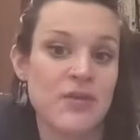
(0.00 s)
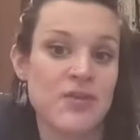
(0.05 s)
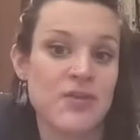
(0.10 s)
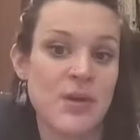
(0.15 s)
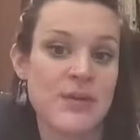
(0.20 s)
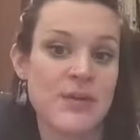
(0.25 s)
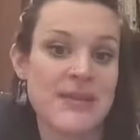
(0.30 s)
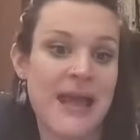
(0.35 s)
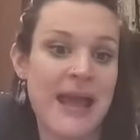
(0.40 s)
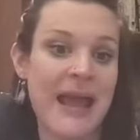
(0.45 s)
So
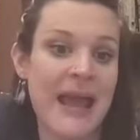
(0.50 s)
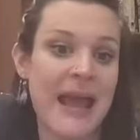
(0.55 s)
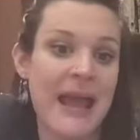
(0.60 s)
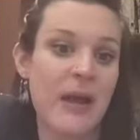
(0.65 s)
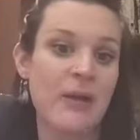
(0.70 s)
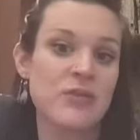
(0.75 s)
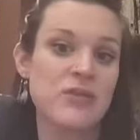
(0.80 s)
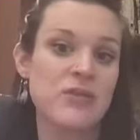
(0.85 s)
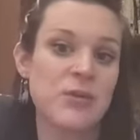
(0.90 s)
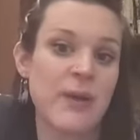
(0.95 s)
it's
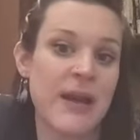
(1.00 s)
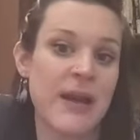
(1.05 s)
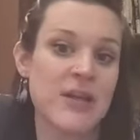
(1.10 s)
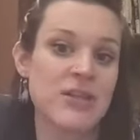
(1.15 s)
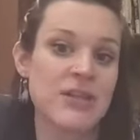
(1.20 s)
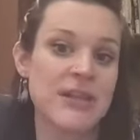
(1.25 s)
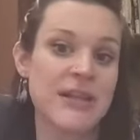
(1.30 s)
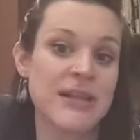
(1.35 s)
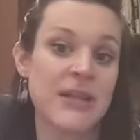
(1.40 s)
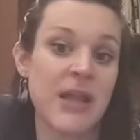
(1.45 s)
how to
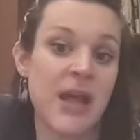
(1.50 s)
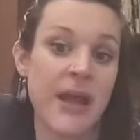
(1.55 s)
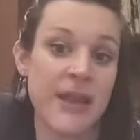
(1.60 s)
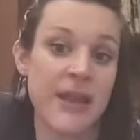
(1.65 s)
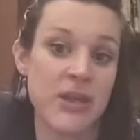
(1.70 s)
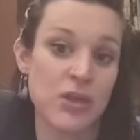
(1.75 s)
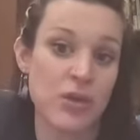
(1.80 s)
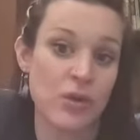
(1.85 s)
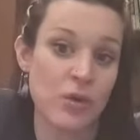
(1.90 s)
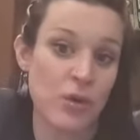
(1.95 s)
actually
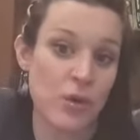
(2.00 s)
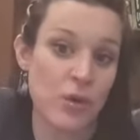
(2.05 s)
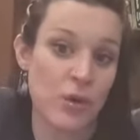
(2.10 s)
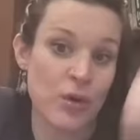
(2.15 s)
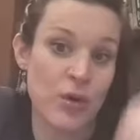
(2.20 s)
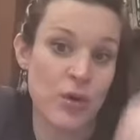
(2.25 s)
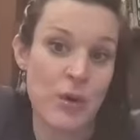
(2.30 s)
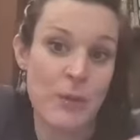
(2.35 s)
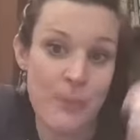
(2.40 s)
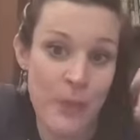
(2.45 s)
align
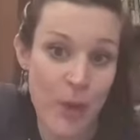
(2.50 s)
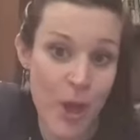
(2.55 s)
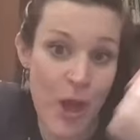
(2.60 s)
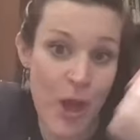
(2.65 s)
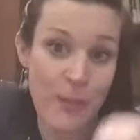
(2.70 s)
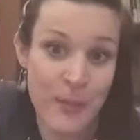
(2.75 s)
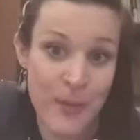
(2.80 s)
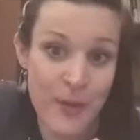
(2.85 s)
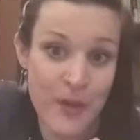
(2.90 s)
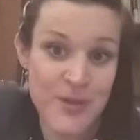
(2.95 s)
your
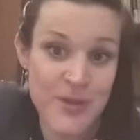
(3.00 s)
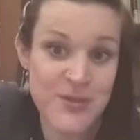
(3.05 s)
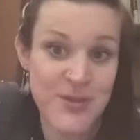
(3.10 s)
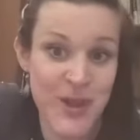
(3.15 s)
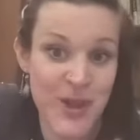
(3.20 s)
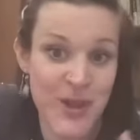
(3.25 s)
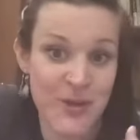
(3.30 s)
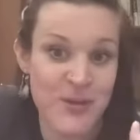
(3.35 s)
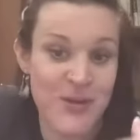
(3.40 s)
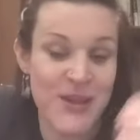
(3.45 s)
purpose,
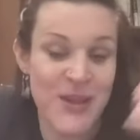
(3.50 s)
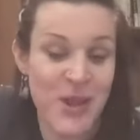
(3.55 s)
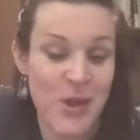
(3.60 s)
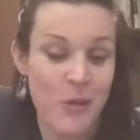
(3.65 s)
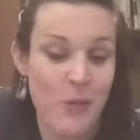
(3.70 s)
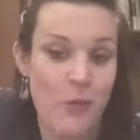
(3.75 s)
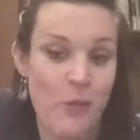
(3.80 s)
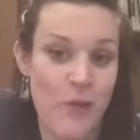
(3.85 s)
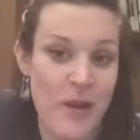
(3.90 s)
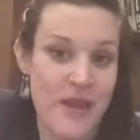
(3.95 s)
so
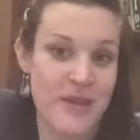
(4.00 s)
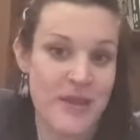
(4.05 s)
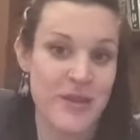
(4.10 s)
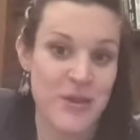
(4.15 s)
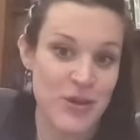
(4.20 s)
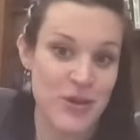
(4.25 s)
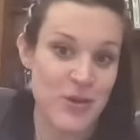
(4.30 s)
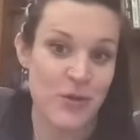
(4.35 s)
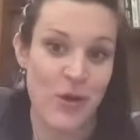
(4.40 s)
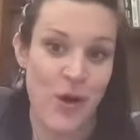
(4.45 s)
with
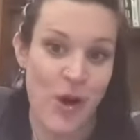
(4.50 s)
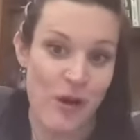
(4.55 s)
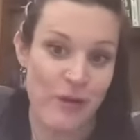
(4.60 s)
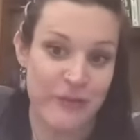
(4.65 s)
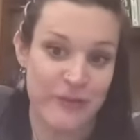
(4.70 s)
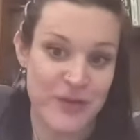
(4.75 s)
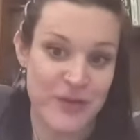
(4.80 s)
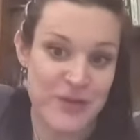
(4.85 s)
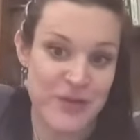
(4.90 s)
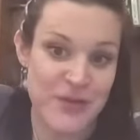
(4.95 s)
your
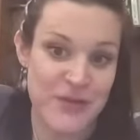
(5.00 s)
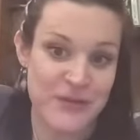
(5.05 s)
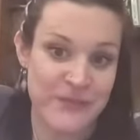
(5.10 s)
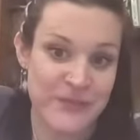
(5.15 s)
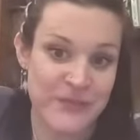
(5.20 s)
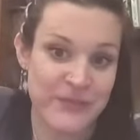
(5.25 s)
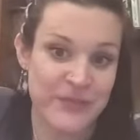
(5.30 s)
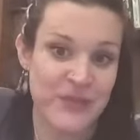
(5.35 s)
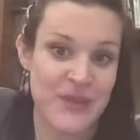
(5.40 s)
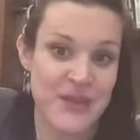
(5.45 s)
offers
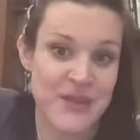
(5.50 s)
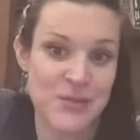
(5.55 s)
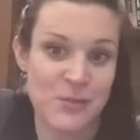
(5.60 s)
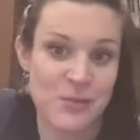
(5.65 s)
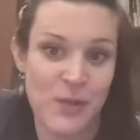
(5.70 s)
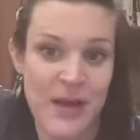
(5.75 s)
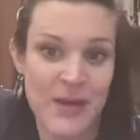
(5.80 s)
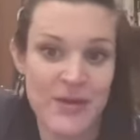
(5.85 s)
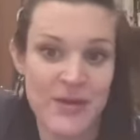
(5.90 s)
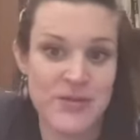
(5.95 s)
as well.